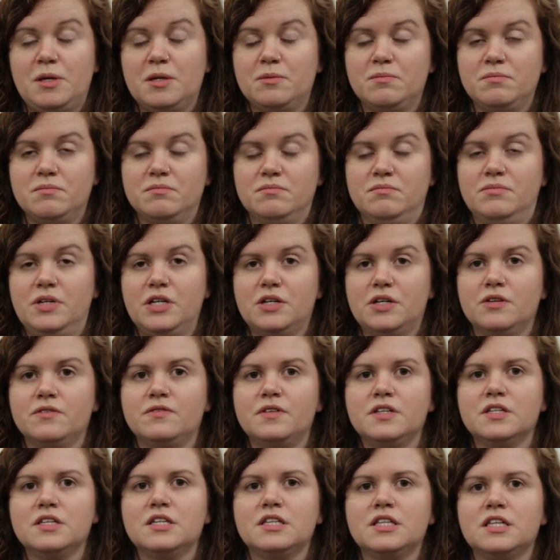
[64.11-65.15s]
a bigger
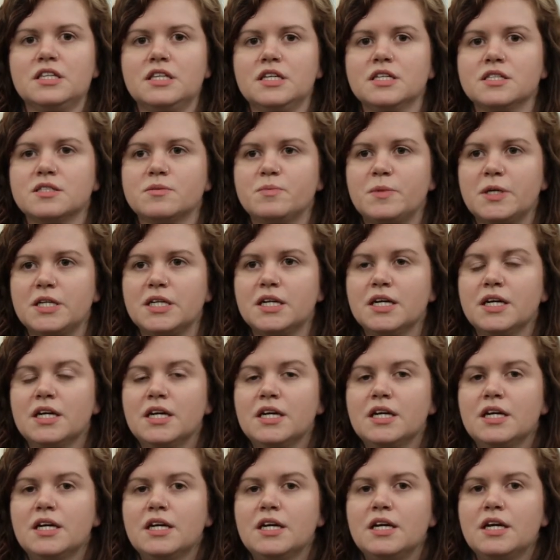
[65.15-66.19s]
feeling than this, but
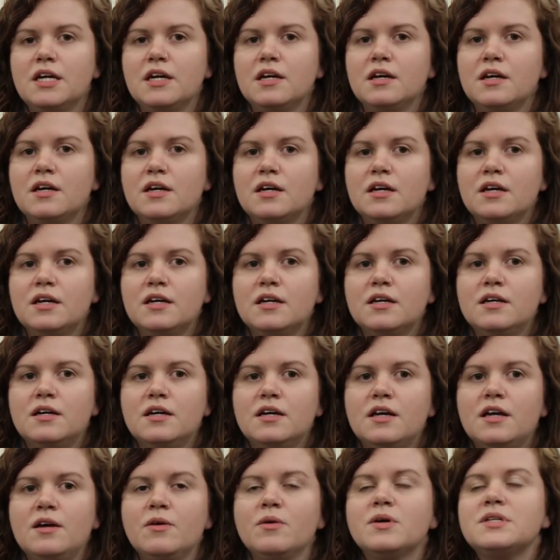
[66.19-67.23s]

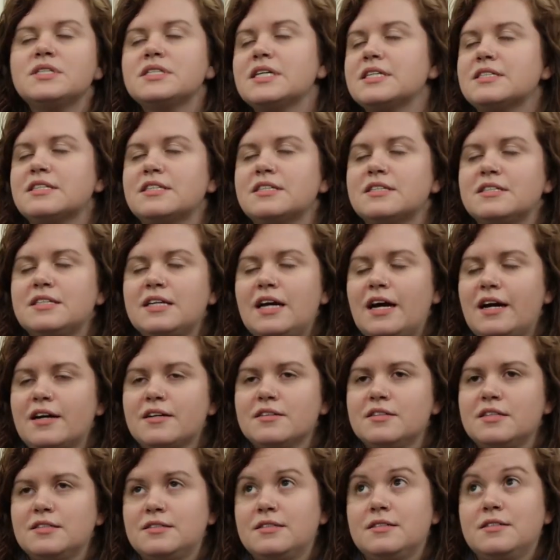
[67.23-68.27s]
it wasn't
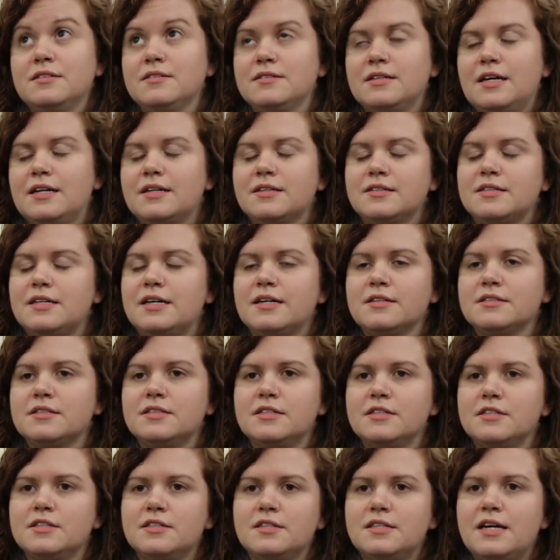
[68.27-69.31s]
exactly, it's still not exactly
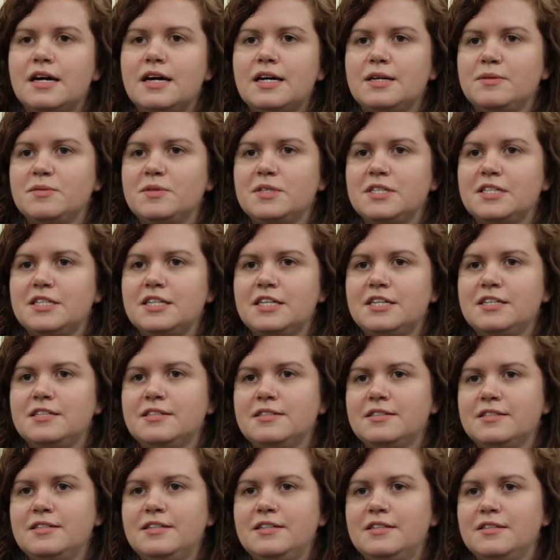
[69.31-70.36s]
a good time to get
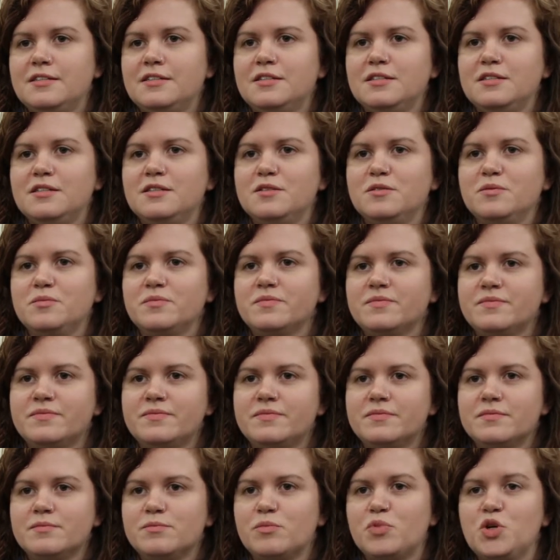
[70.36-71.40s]
into
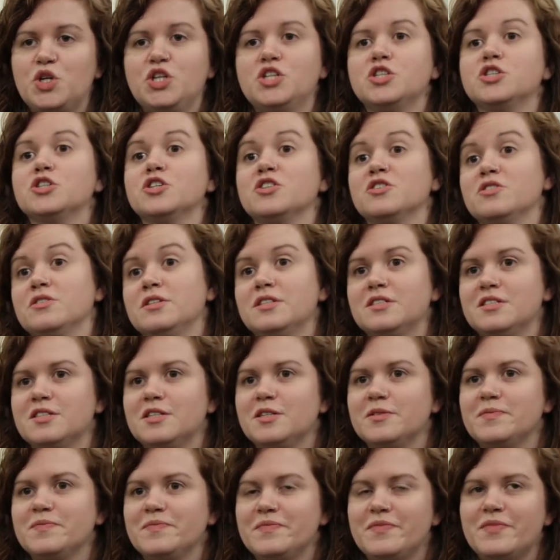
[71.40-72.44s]
print journalism,
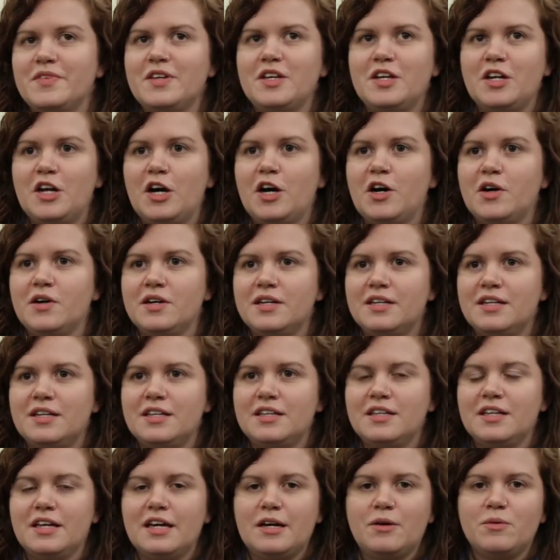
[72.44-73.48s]
you know,
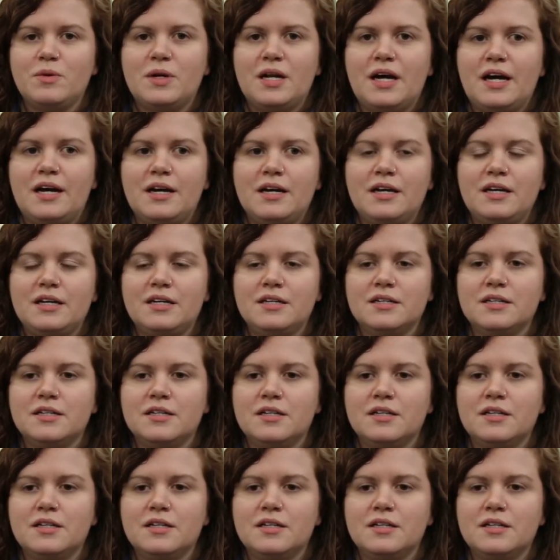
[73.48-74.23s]
and like when I